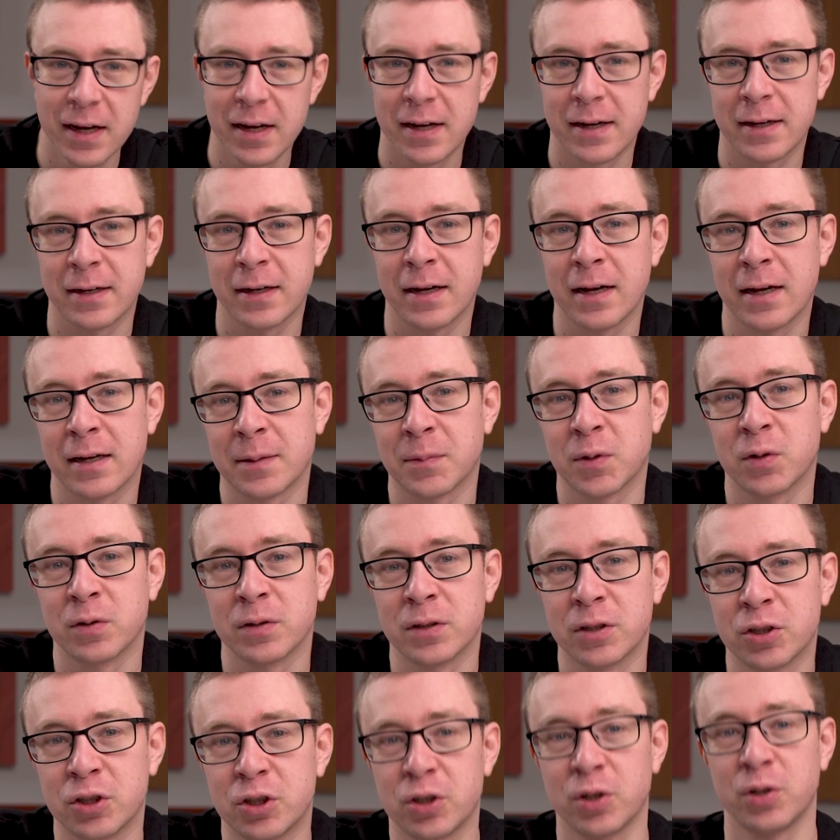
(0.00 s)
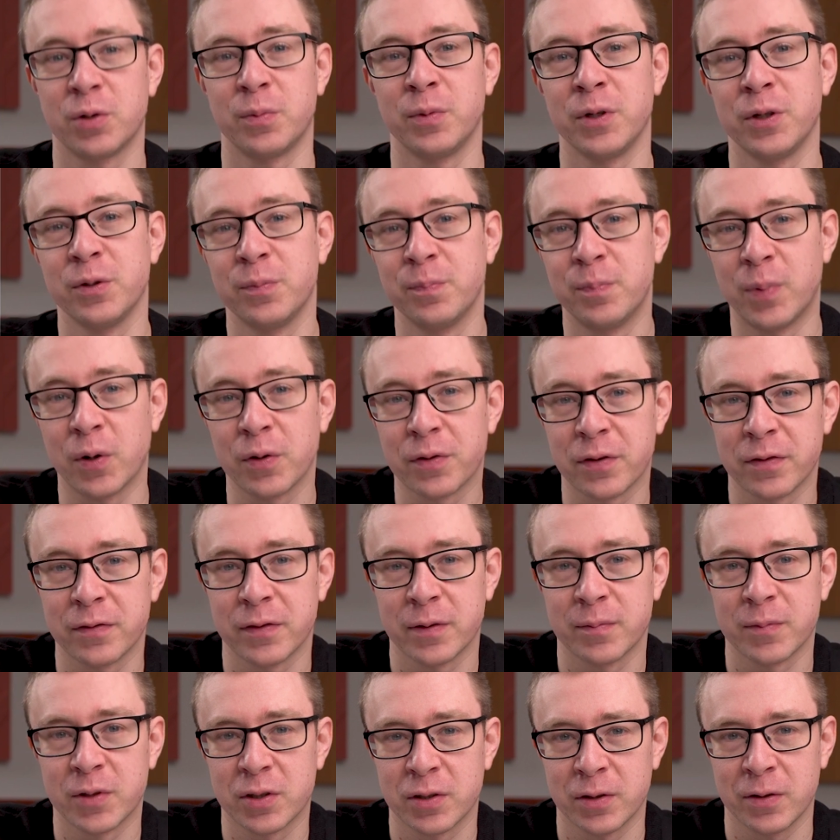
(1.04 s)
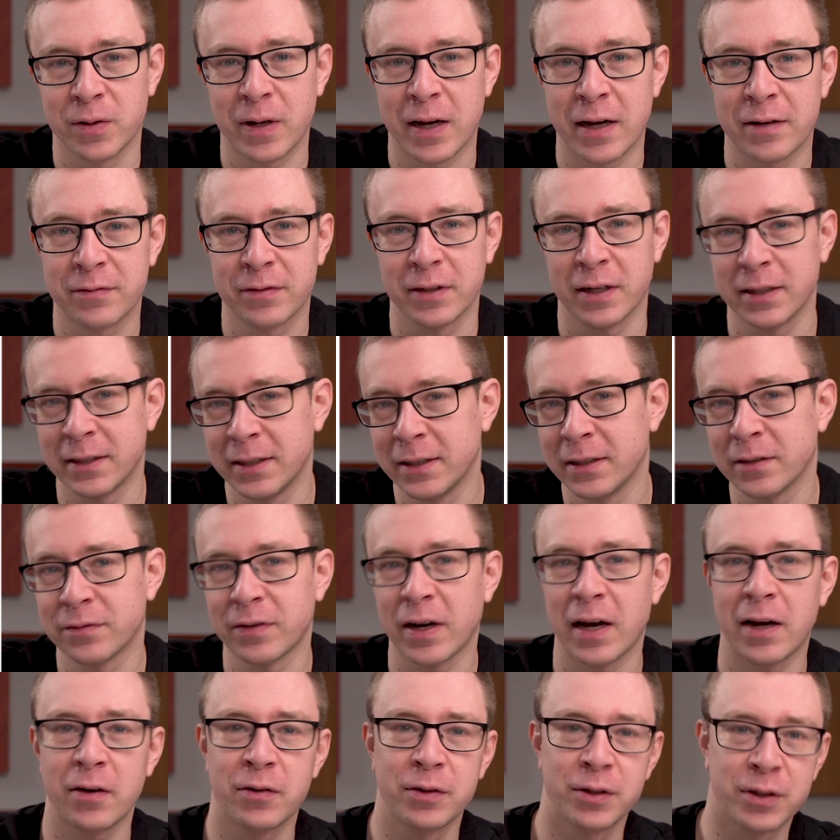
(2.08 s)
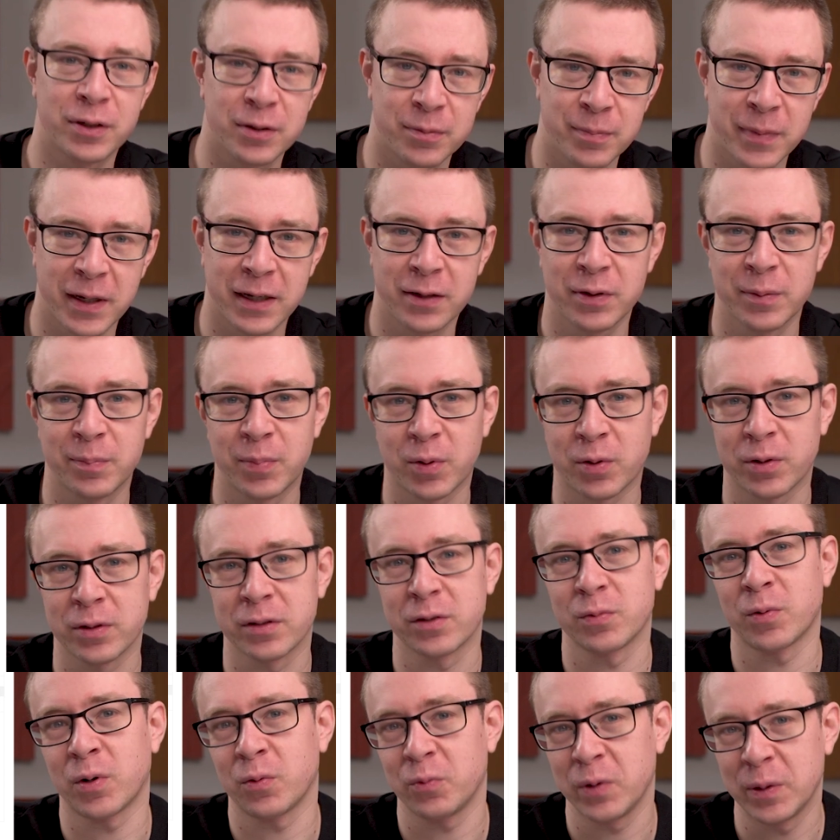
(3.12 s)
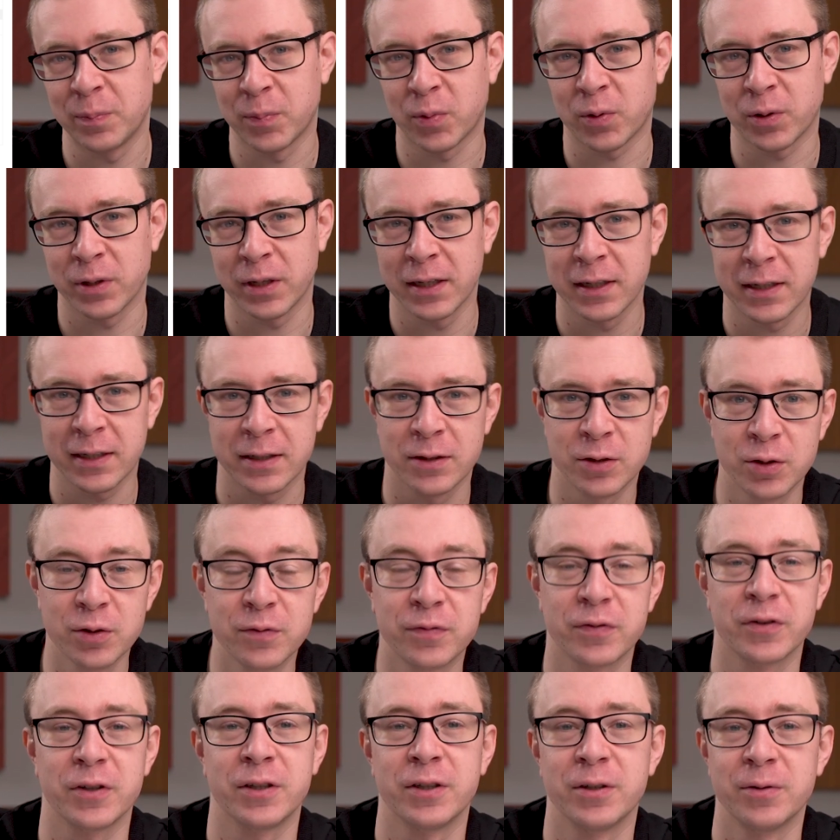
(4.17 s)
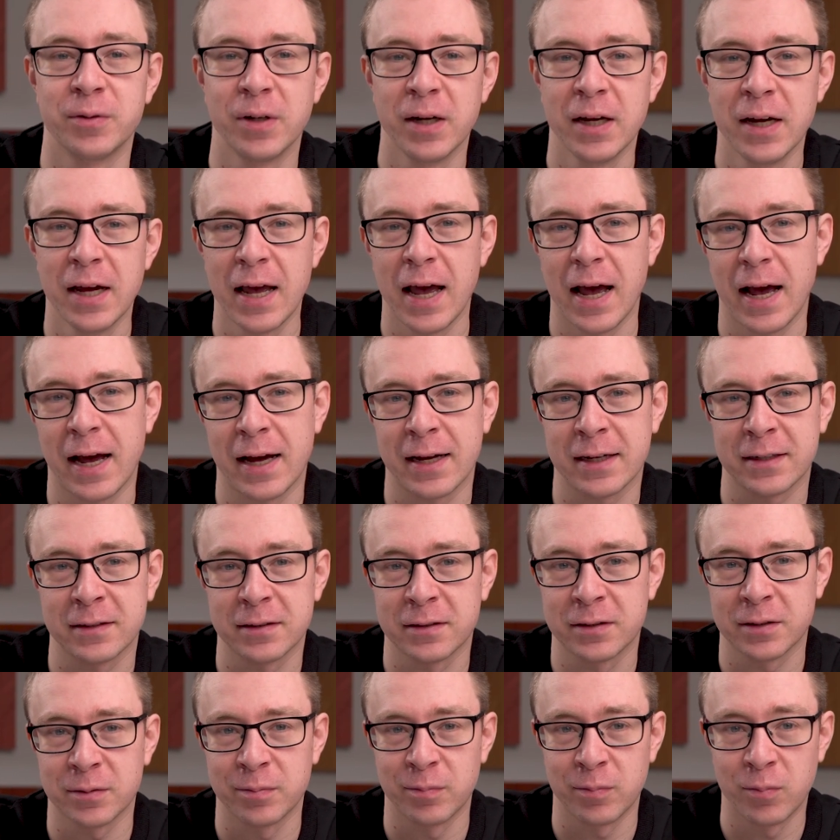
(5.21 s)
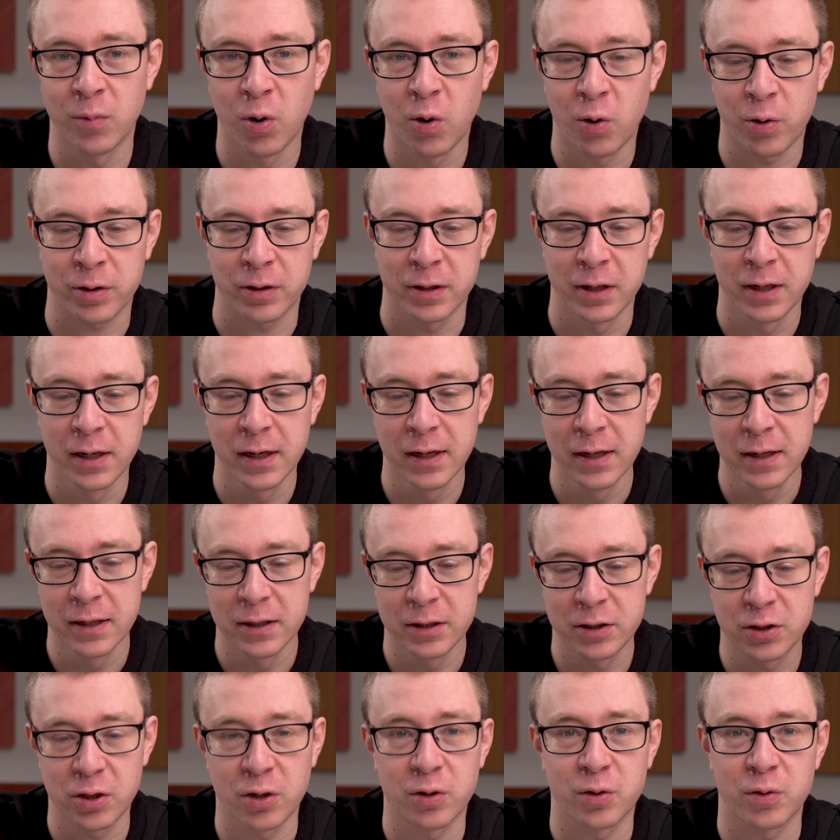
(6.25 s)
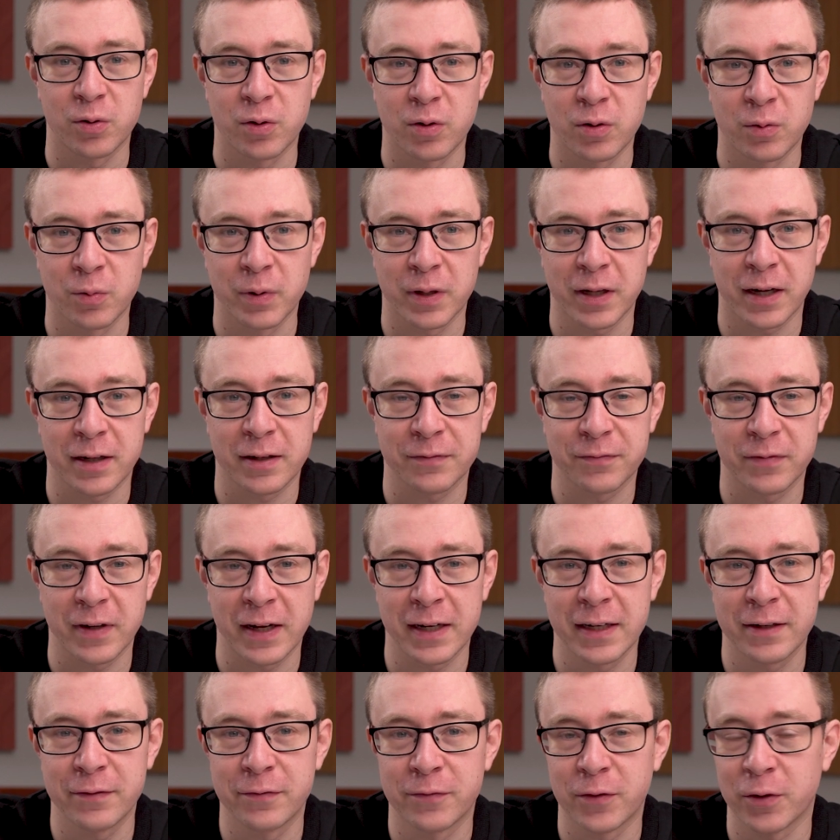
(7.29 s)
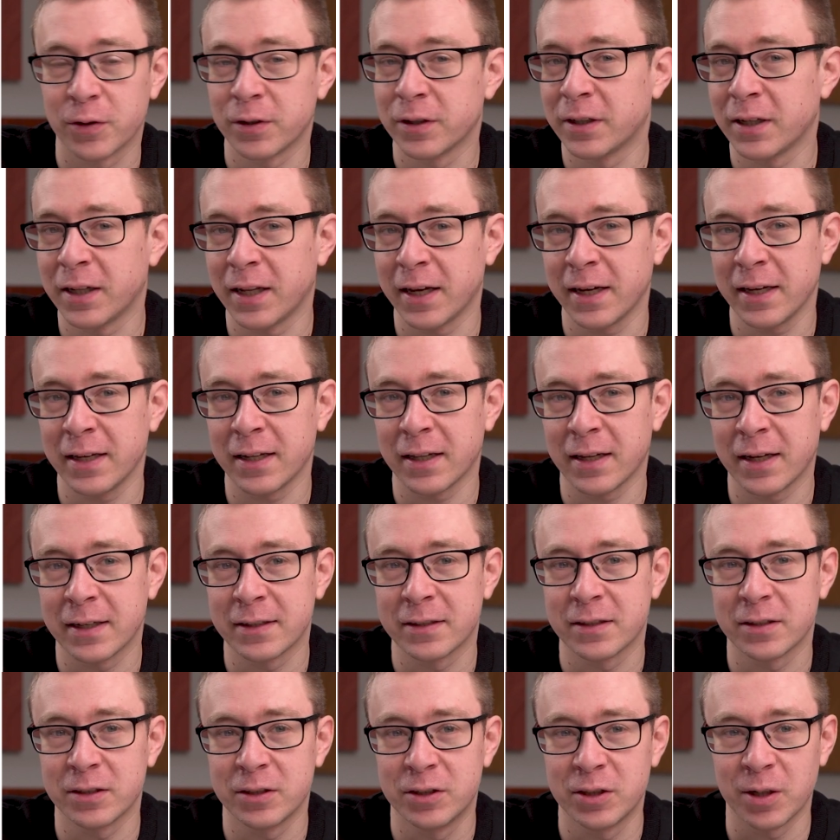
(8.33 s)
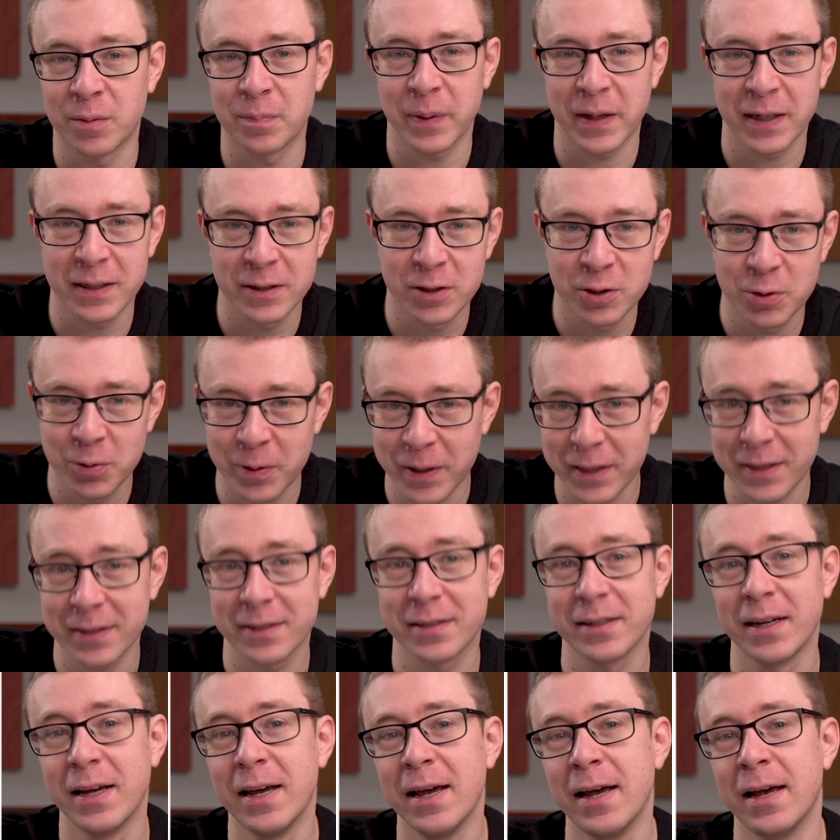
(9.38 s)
Uh, and I'm going to show you both of them so you have an idea of how you could make reports, what reporting can do for you and more. So without any further delay, let's jump into it.